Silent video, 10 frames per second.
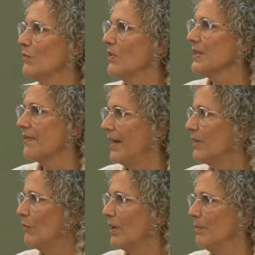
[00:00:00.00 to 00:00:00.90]
all, thank you
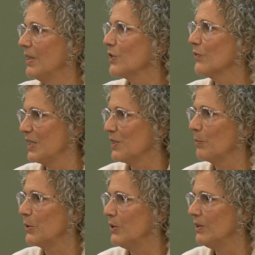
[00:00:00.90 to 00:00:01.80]
very much for this
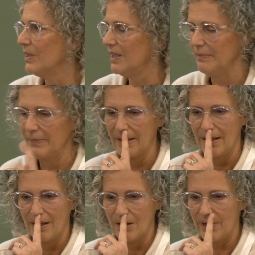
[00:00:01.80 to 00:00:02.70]
opportunity.
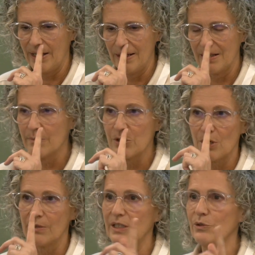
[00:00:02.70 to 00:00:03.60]
Okay, and I'm
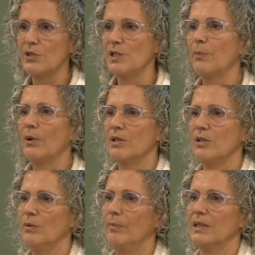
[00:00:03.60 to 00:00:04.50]
sorry to disappoint
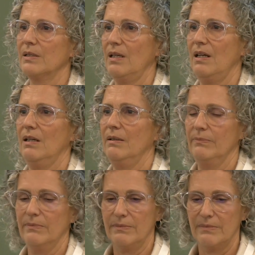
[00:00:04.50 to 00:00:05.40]
you, but
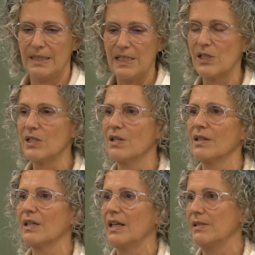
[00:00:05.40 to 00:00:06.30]
this is not
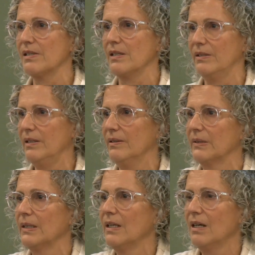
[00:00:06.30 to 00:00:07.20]
a case study.
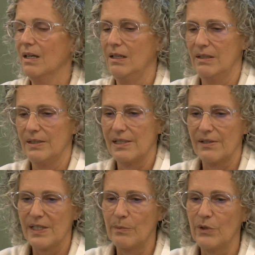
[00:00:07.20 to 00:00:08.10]
These are
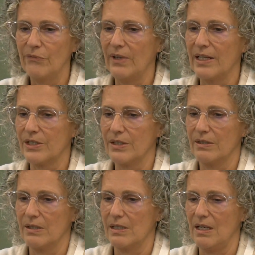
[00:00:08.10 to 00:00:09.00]
some
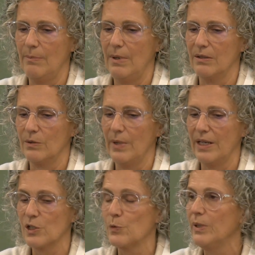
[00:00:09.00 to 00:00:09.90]
reflections about my
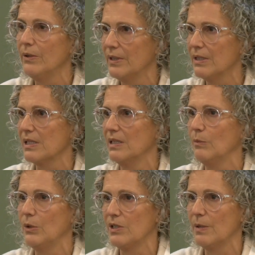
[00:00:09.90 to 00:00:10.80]
experience in the
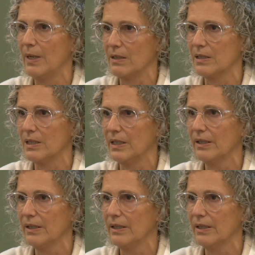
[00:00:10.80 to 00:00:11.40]
municipality,